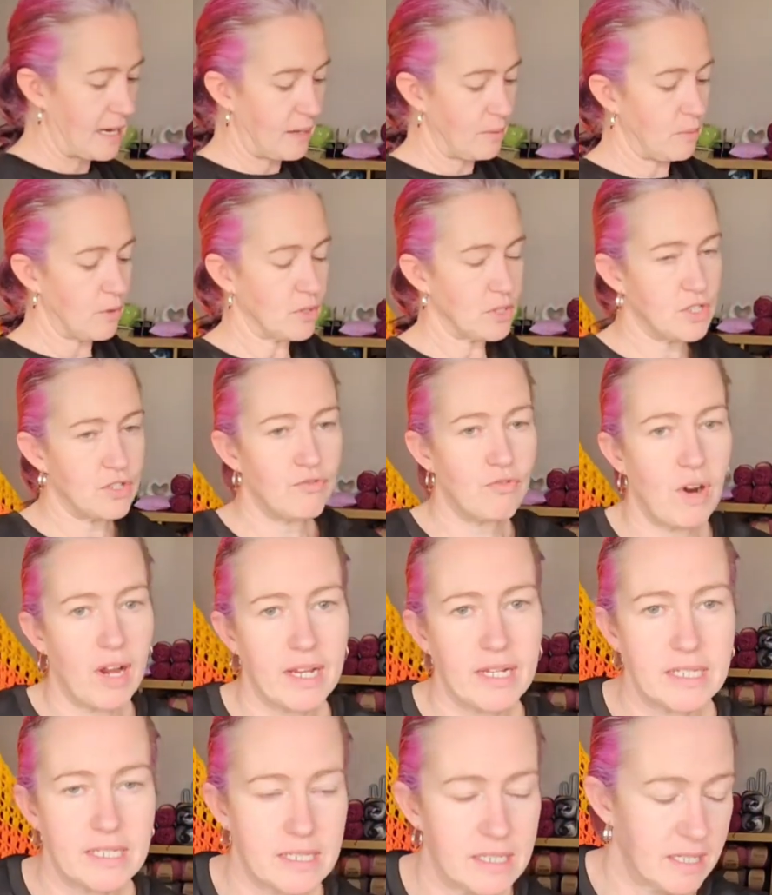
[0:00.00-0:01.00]
I want to
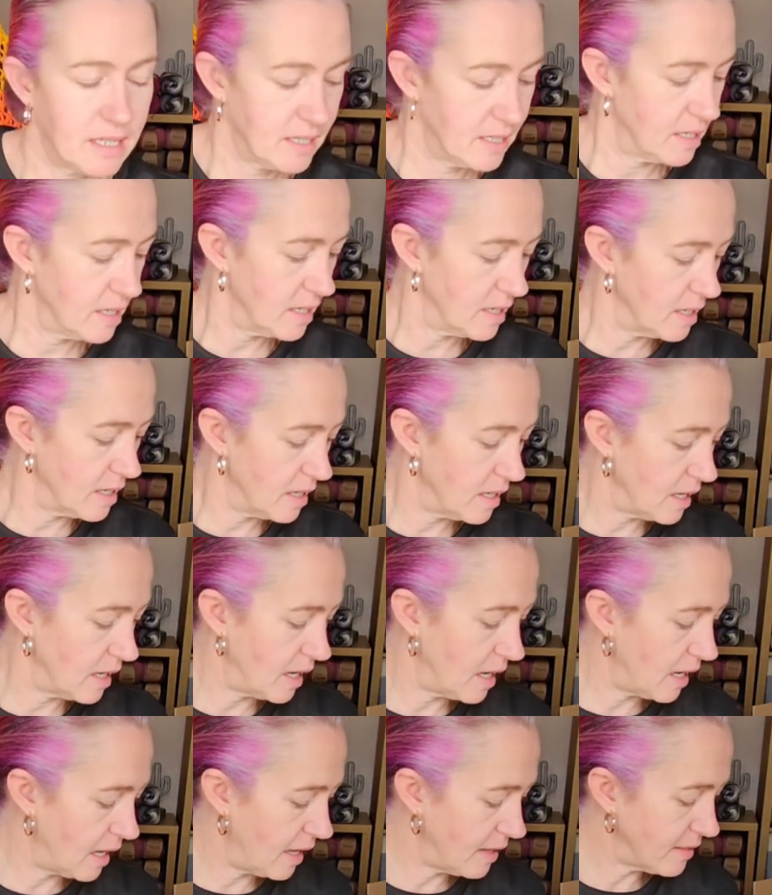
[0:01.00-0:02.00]
write
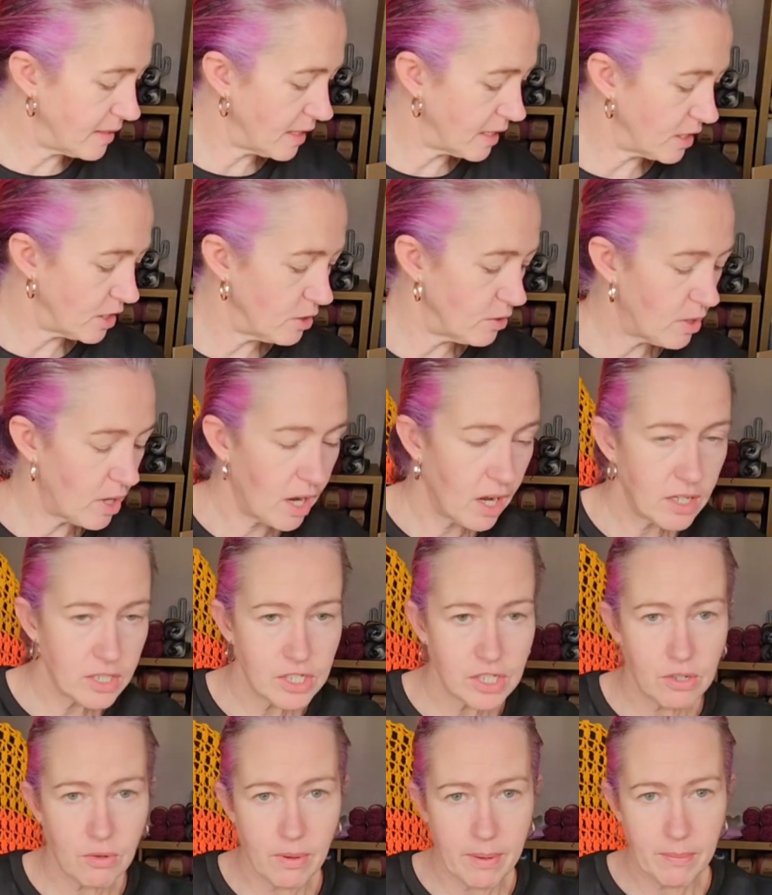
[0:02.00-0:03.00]
a thank you card
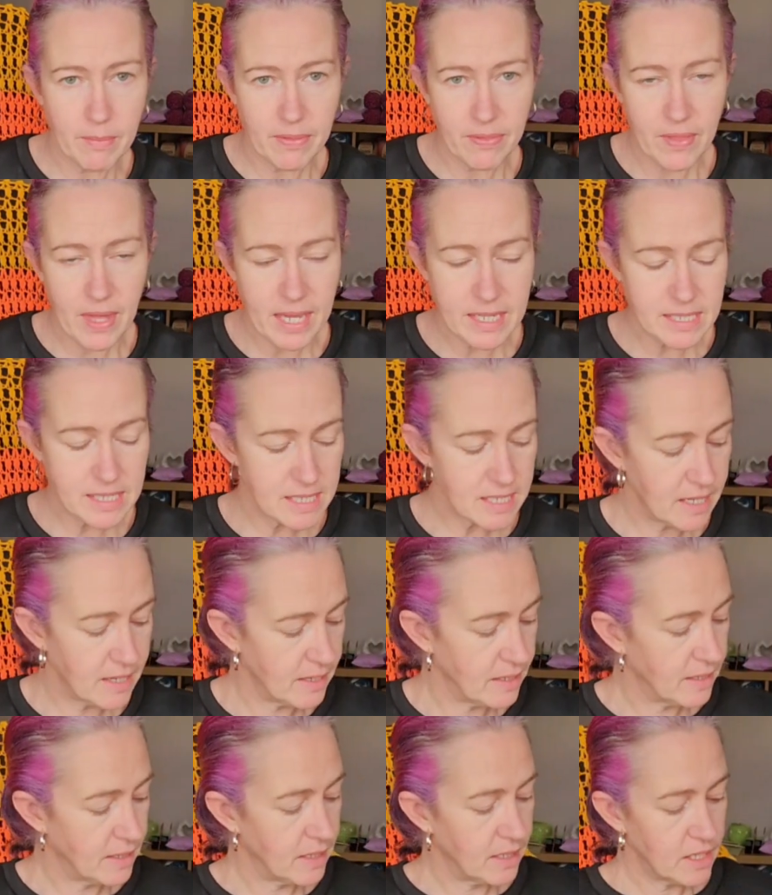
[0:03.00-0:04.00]
to go in with this.
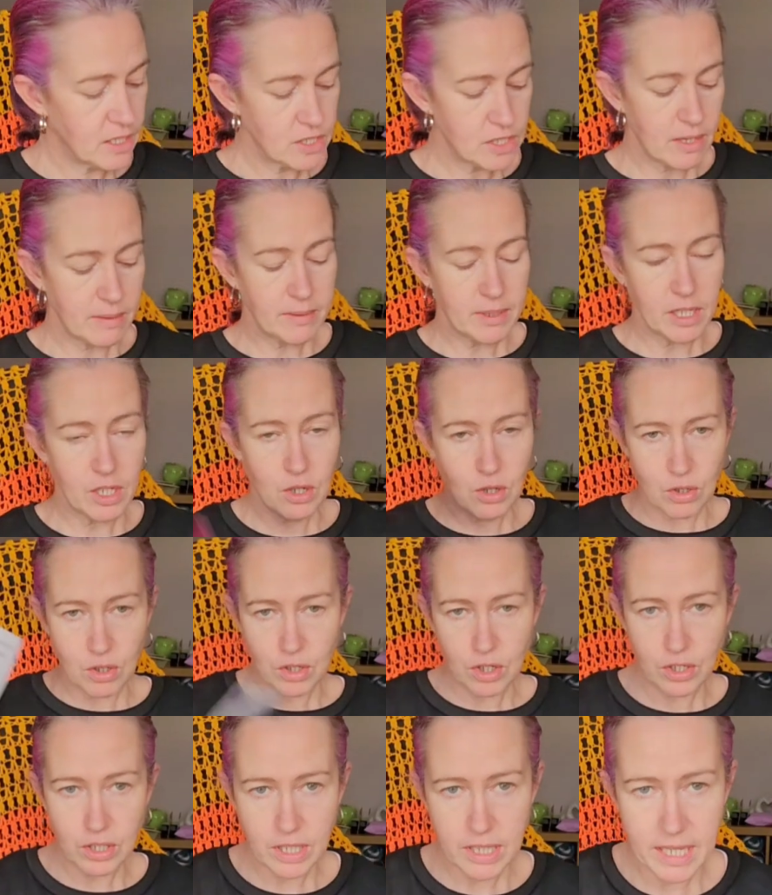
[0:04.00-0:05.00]
So I'm going to go and
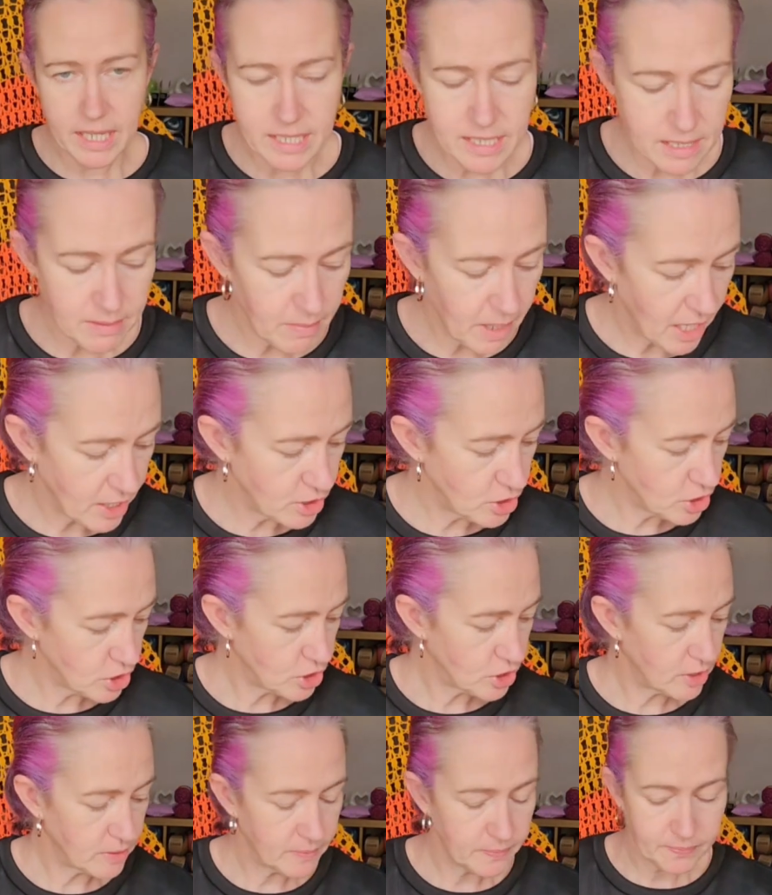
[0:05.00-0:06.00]
cook the kids some
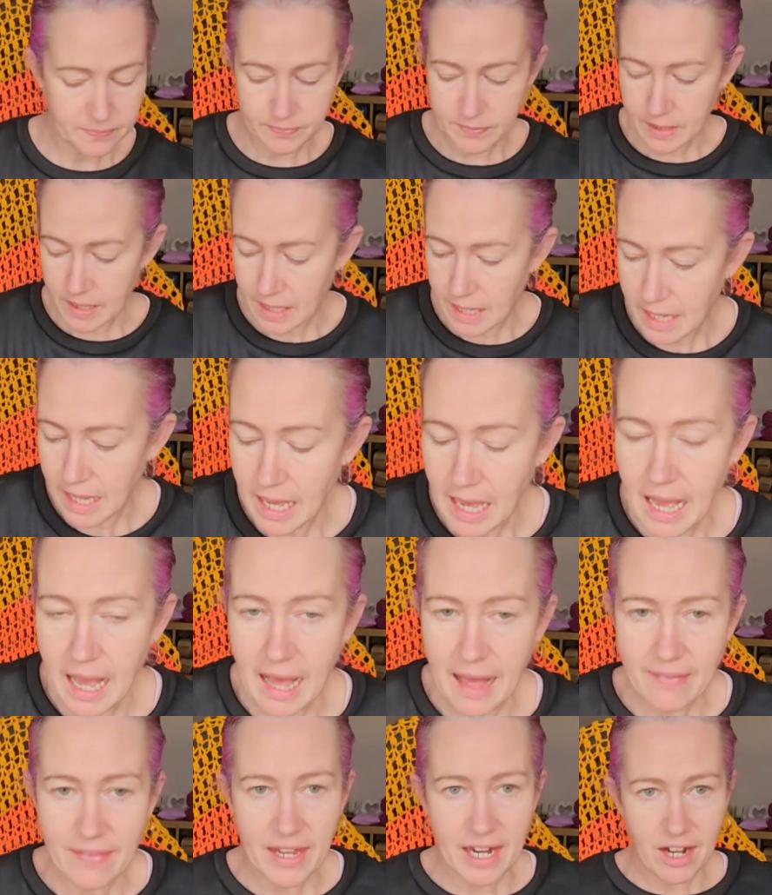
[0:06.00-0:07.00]
lunch,
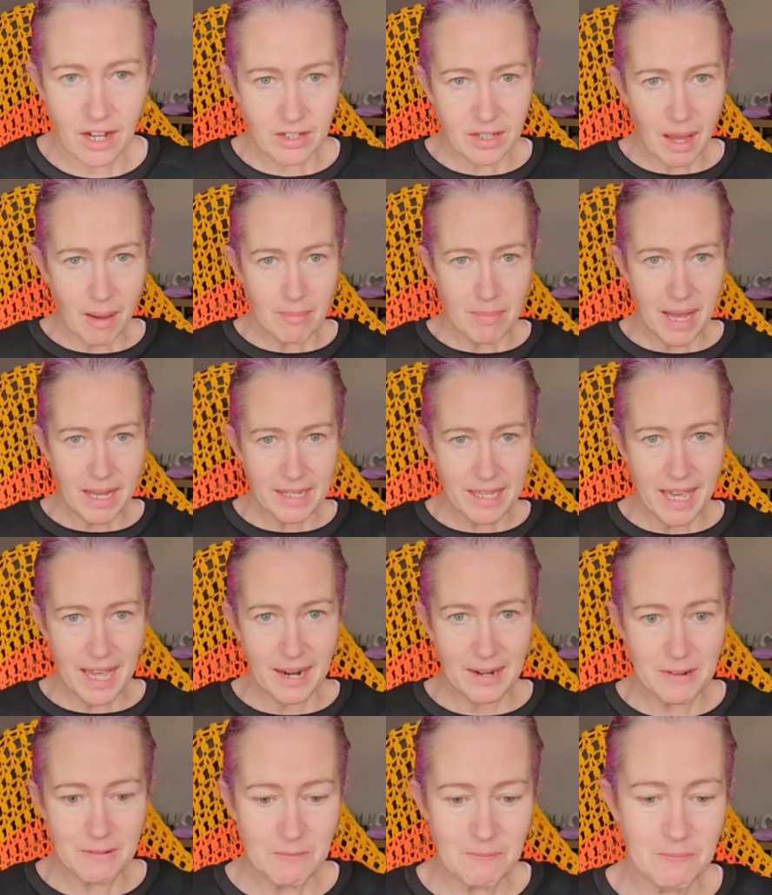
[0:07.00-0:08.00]
and then I'll come back
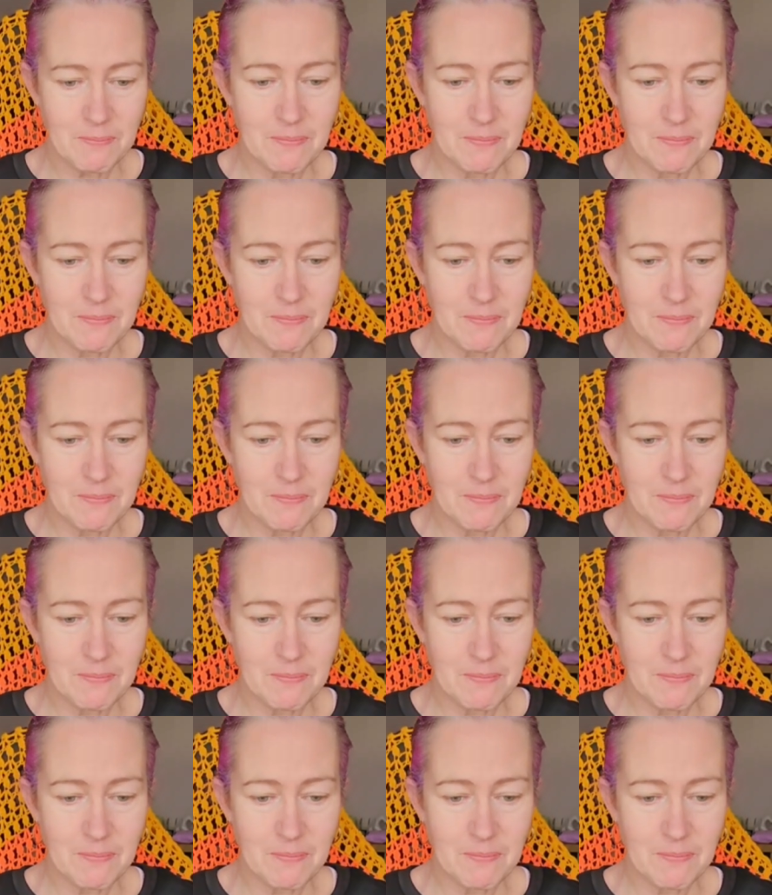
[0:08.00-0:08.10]
in